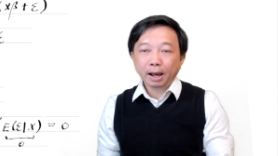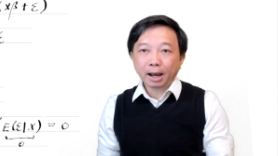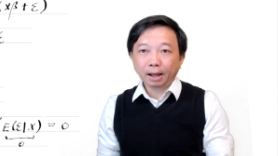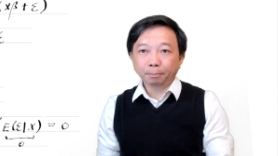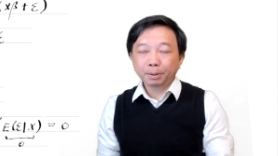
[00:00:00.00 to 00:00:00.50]

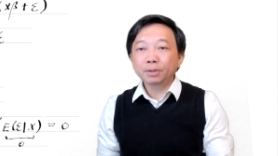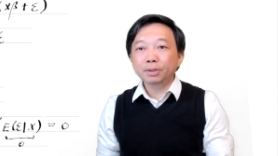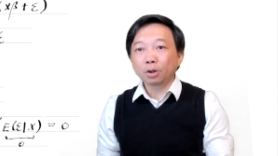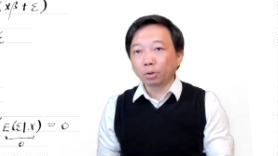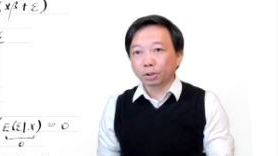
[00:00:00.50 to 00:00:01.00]
and
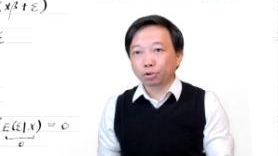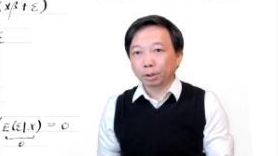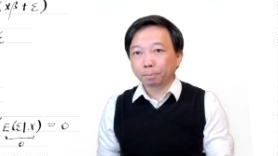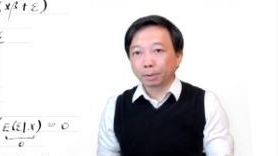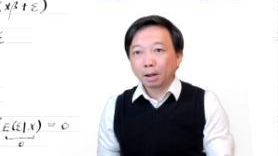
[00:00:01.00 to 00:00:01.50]
PC
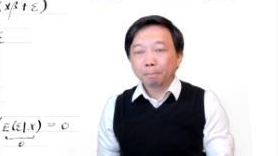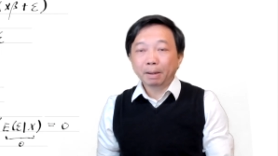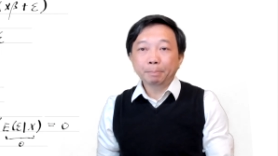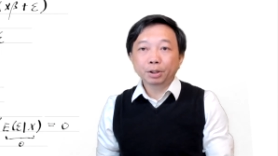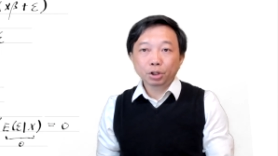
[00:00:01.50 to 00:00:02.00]
ownership may
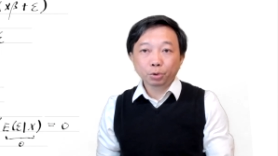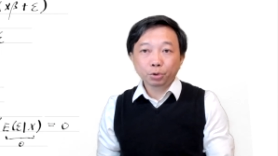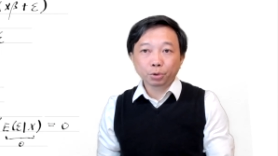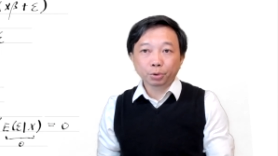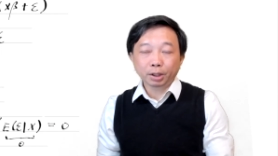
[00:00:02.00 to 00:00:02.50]
be due
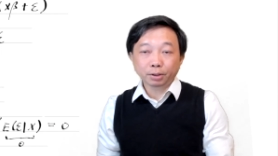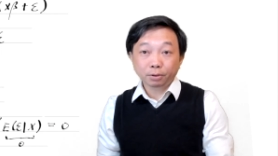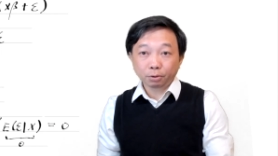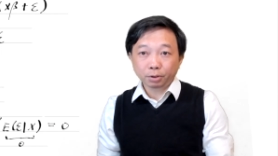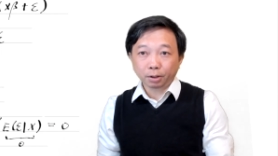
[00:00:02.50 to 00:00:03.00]
to the
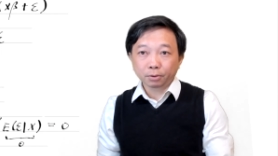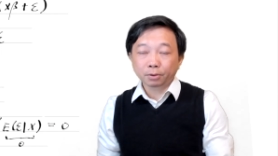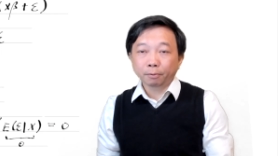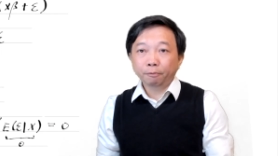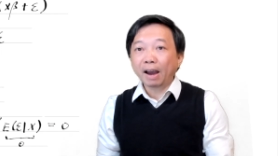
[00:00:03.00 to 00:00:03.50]
student's
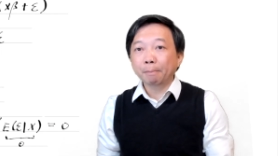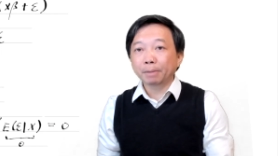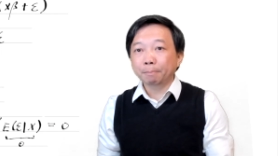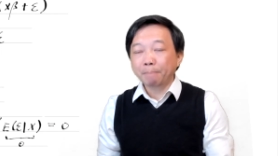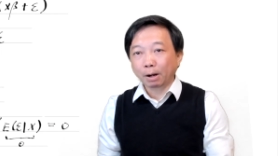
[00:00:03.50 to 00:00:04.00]
family
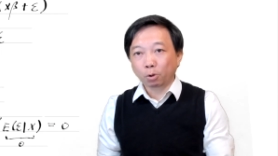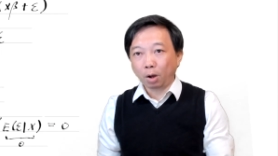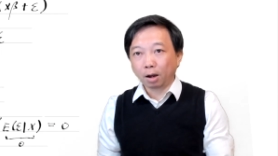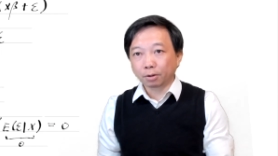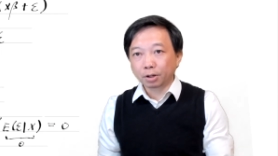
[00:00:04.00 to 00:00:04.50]

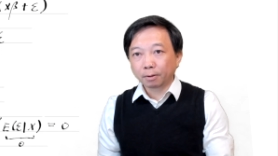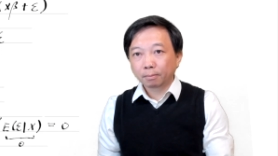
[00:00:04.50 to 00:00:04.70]
background.